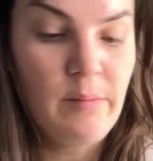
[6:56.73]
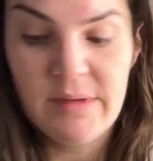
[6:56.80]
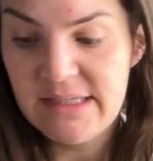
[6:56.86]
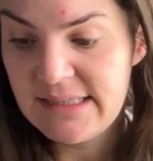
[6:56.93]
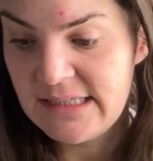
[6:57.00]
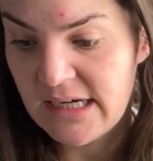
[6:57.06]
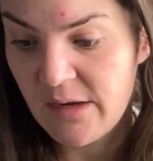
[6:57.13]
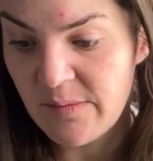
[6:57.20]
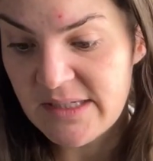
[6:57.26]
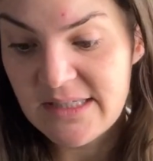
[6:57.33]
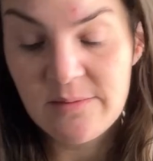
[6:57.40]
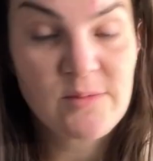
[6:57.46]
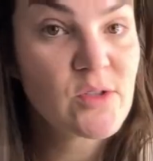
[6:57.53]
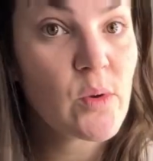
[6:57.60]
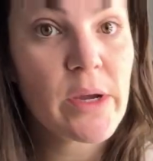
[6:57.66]
Stick them in
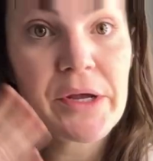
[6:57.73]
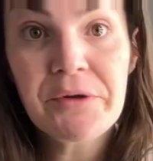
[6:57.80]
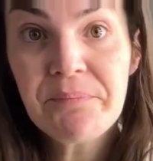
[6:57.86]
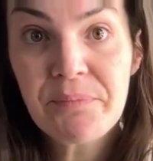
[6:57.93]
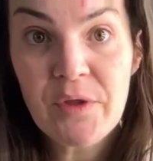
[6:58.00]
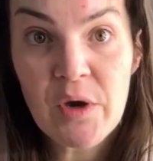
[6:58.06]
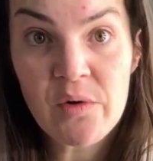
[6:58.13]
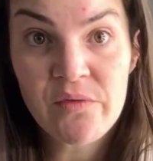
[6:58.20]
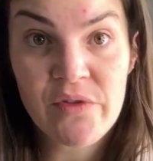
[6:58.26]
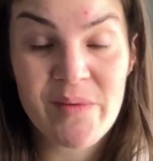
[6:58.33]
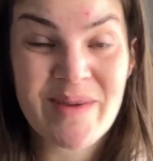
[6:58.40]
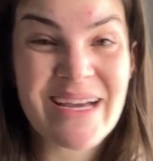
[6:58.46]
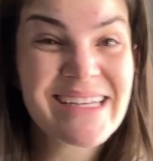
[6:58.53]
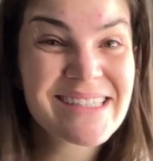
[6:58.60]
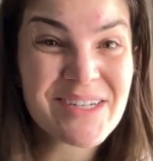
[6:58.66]
some soil, hope for the
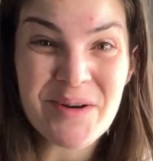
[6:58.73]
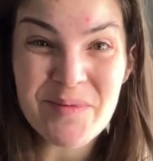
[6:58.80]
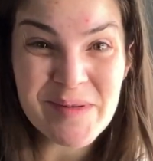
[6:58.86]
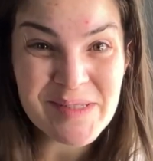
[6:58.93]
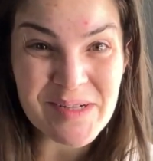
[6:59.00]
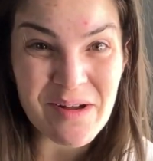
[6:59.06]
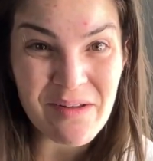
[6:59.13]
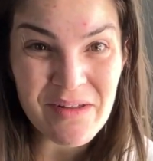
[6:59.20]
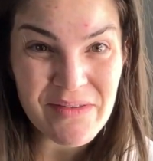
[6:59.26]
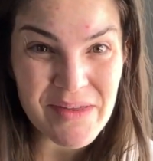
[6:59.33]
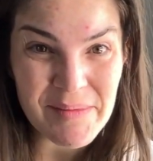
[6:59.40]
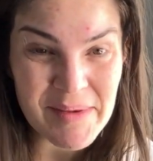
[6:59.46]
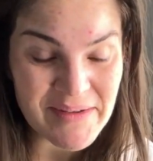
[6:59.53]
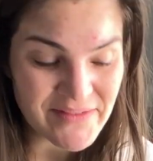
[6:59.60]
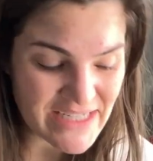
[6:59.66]
best. Almost all of
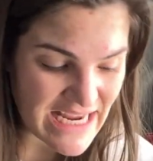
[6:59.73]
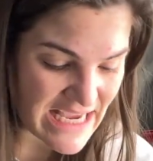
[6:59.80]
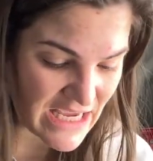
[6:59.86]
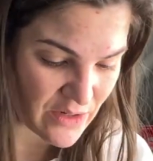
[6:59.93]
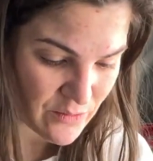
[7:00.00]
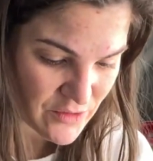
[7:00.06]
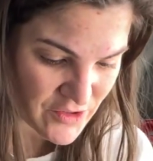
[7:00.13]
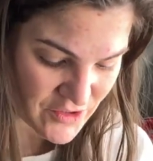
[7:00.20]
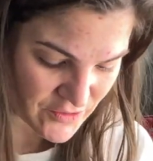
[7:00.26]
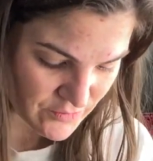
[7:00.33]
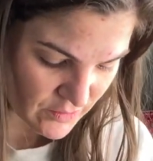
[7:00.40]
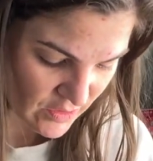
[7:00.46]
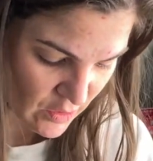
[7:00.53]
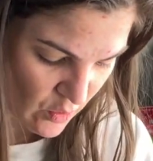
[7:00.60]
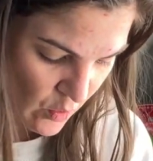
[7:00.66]
them have taken, which is
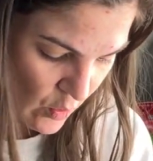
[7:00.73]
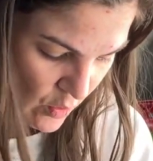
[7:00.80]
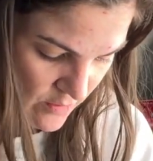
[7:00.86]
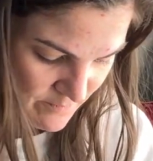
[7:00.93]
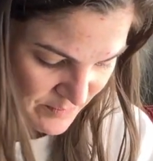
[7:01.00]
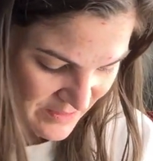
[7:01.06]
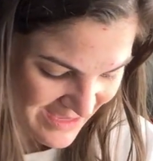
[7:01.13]
really cool.